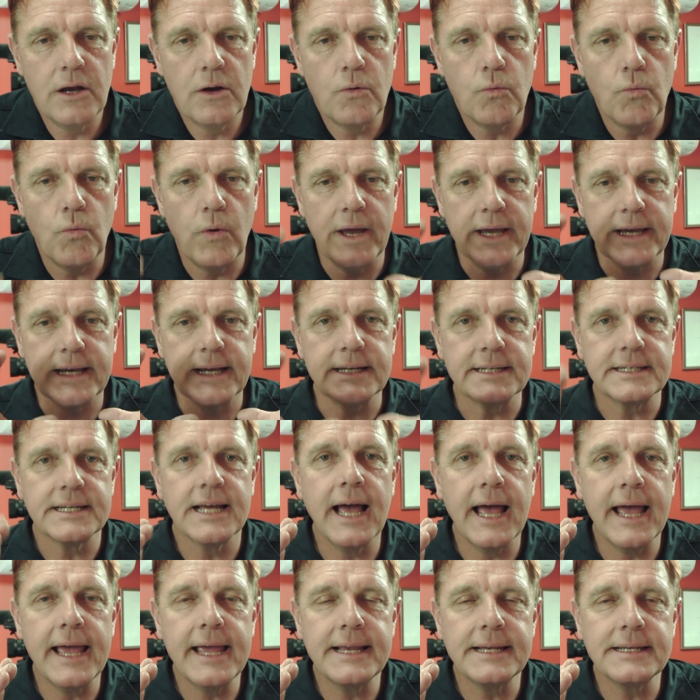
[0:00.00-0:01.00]
We're
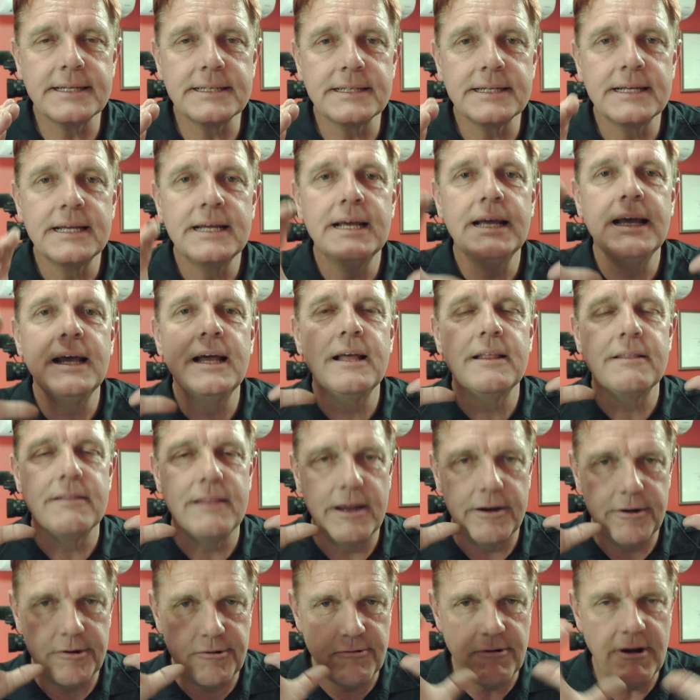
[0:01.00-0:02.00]
contained,
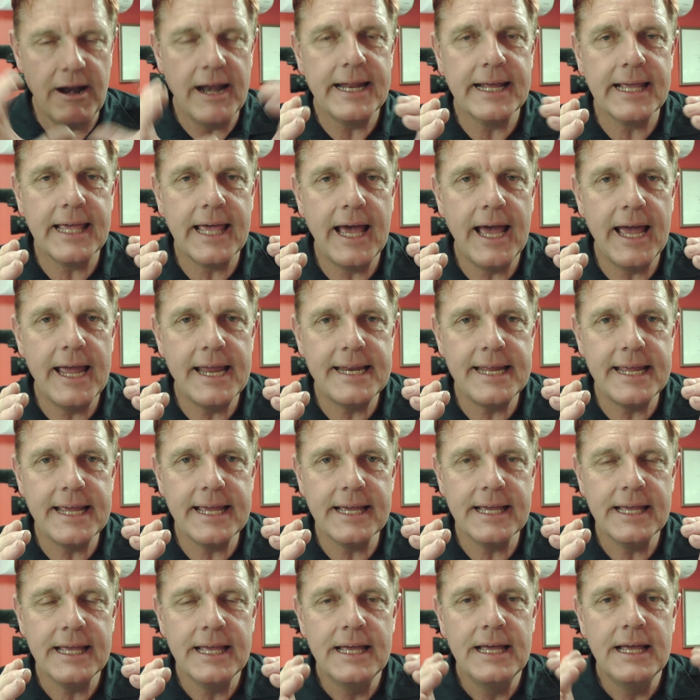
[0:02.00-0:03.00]
they're
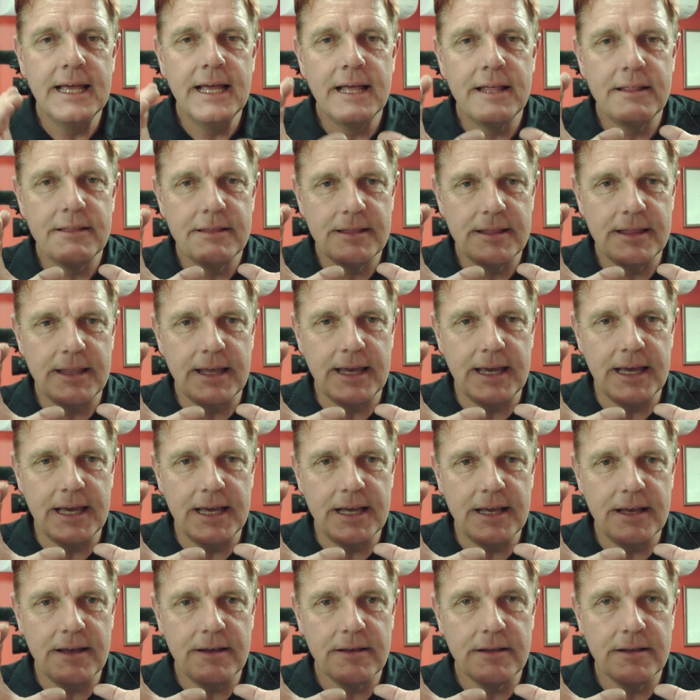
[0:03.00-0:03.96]
eradicating, the